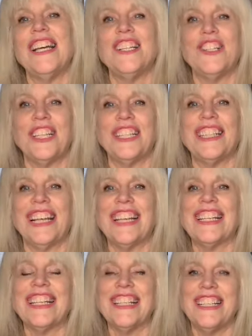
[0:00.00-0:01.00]
She
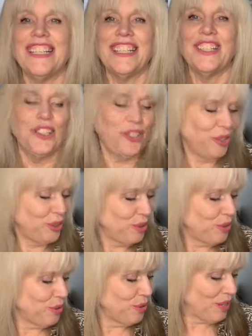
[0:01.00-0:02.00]
likened it
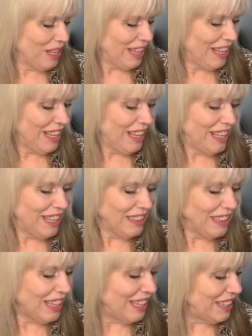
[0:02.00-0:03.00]
to
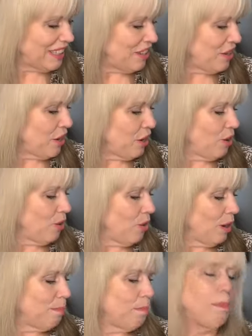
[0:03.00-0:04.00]
like, you know,
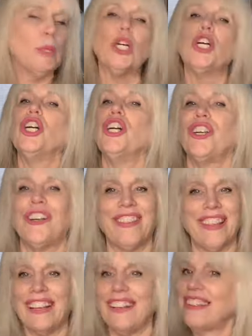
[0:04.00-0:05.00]
a bird
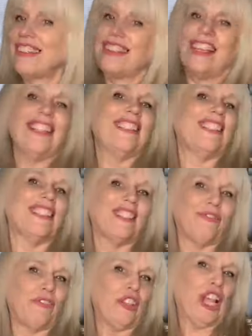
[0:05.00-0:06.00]
that
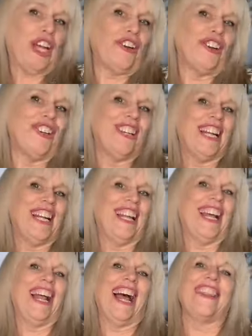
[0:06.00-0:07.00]
just fluttered.
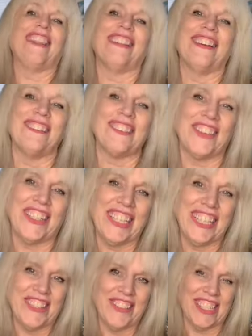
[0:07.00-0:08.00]
I thought that was really
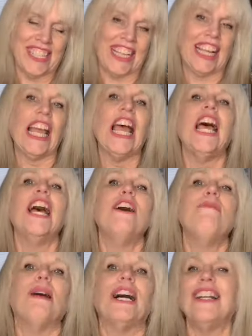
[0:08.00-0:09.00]
interesting,
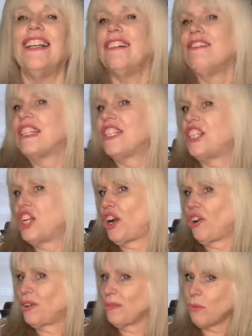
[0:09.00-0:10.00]
but it was, you
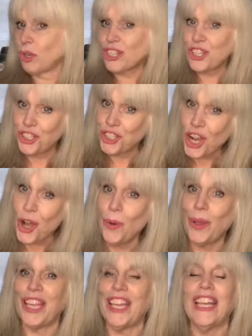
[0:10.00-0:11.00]
know, more
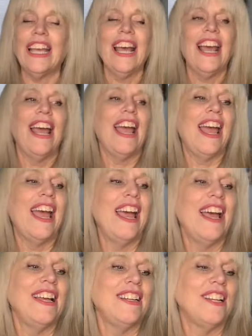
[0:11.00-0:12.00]
showy.
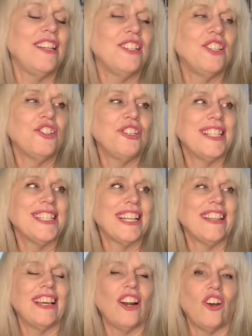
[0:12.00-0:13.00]
And she said
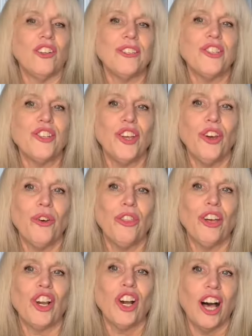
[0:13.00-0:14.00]
that also the
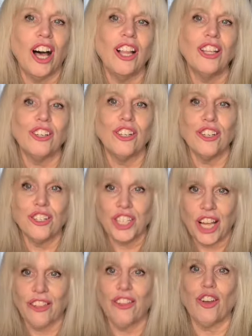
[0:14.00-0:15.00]
colors
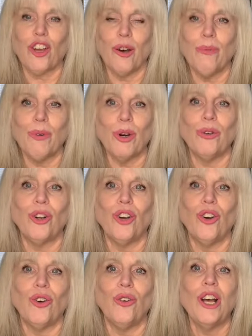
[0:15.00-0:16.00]
of the
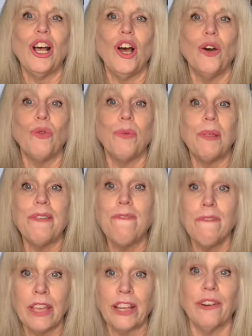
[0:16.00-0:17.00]
kimono would be
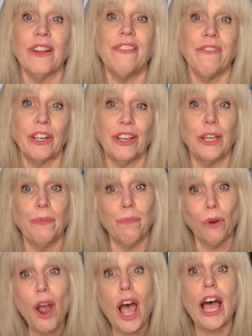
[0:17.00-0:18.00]
very, very
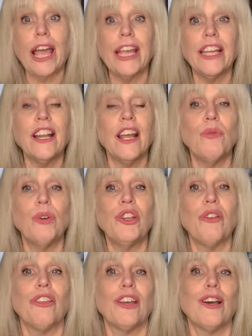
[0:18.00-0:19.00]
bright. And when you
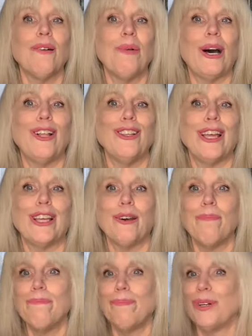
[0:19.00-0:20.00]
think about like a
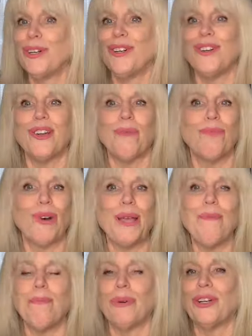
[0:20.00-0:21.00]
bird, a
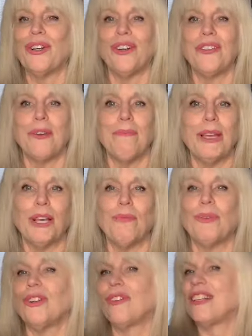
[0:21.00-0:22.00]
bright bird, the male
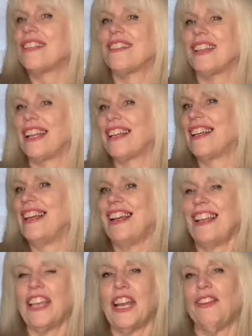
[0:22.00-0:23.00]
bird that like,
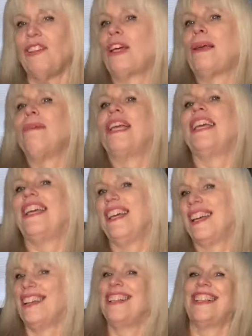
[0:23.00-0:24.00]
you know, look at
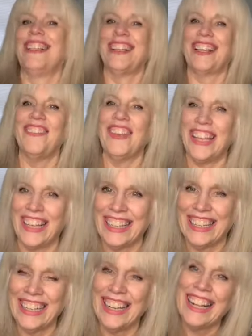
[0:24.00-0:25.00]
me, look at me,
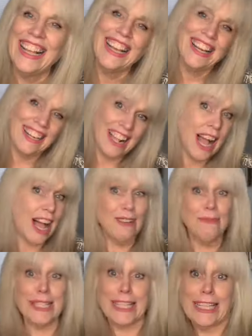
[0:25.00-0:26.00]
I'm
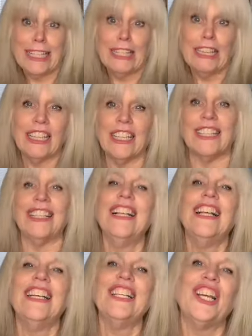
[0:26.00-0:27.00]
single,
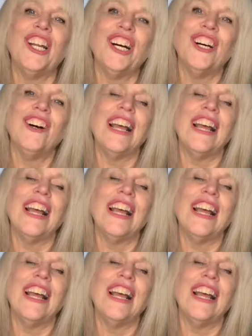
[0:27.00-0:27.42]
you know.